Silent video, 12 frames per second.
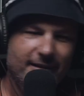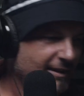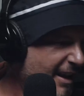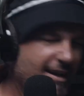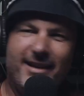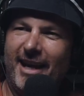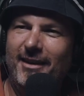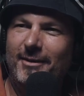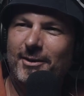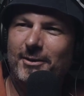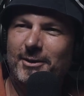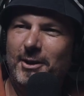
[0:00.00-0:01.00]
Yeah, okay.
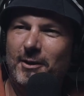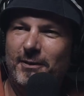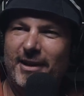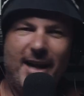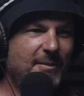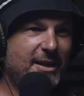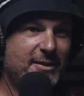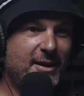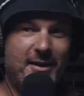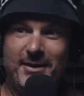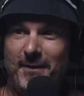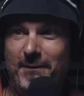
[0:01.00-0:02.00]
Call the girlfriend up. Next you know,
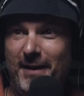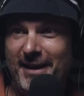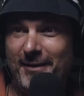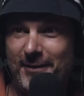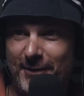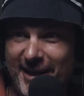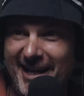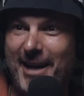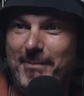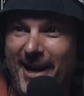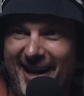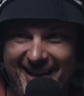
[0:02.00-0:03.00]
there's a fucking
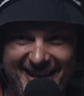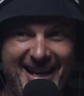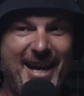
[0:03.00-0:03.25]
3-day party.